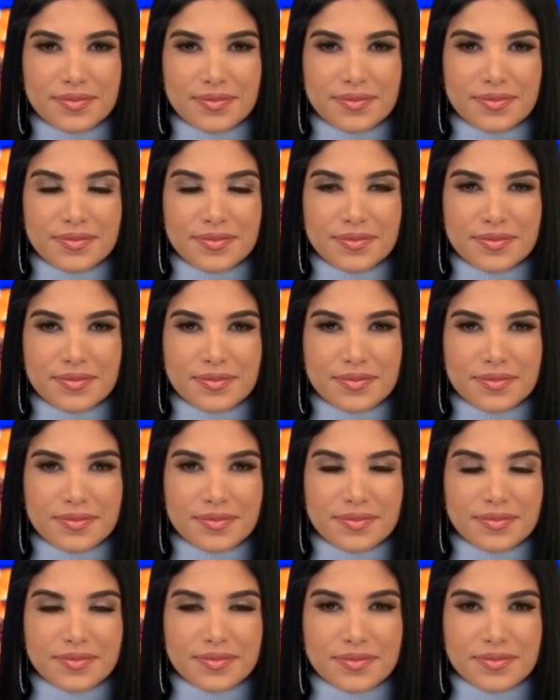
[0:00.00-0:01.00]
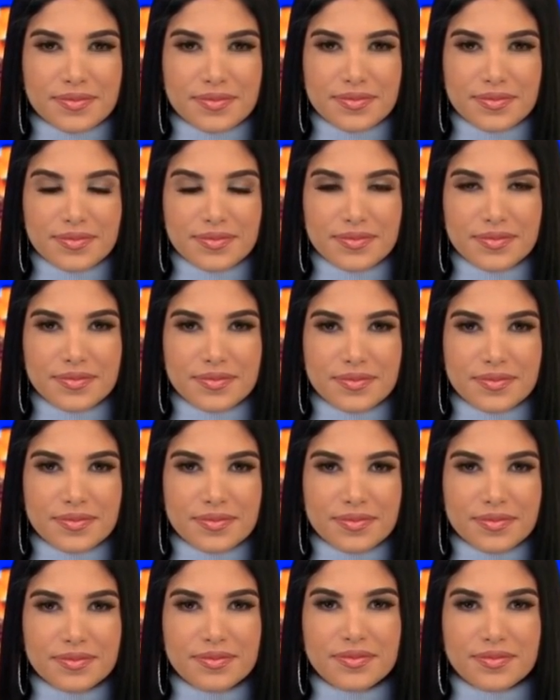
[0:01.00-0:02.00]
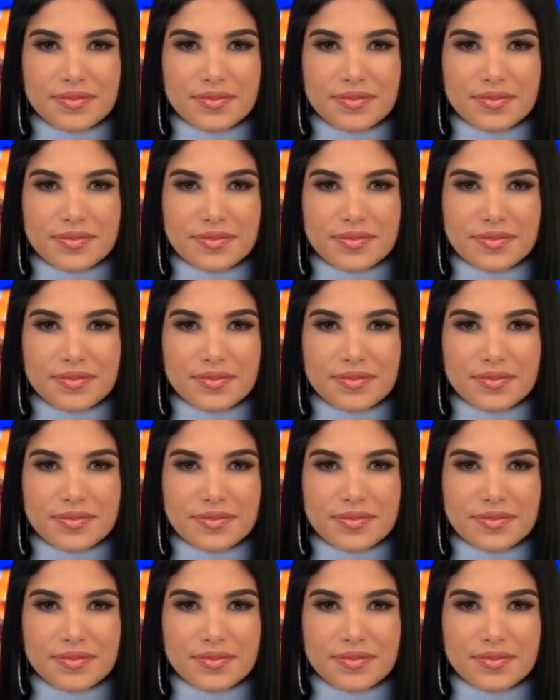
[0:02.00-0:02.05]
[no speech]